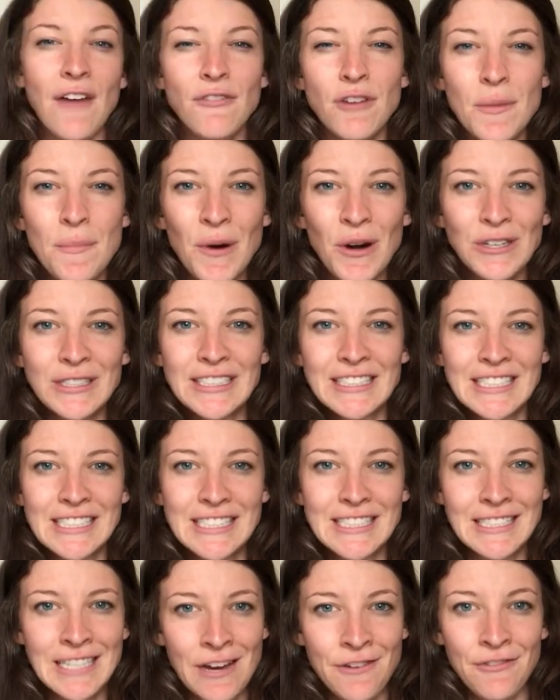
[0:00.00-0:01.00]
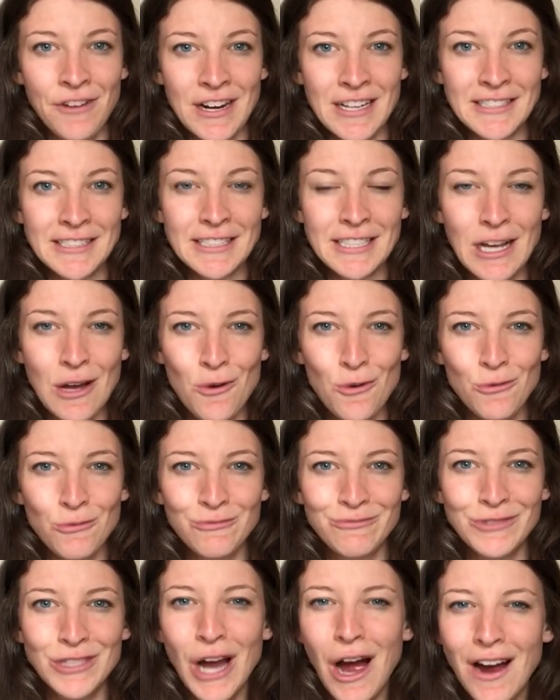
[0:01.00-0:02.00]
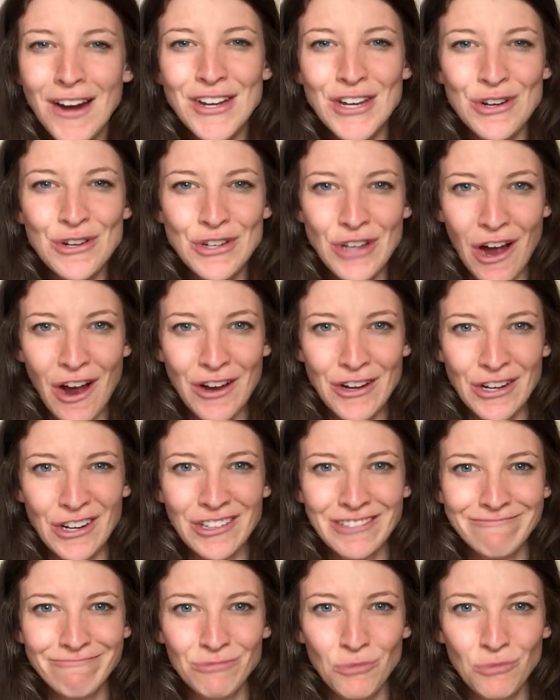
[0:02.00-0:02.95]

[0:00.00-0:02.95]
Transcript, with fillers: Every person is different, so talk to your doctor.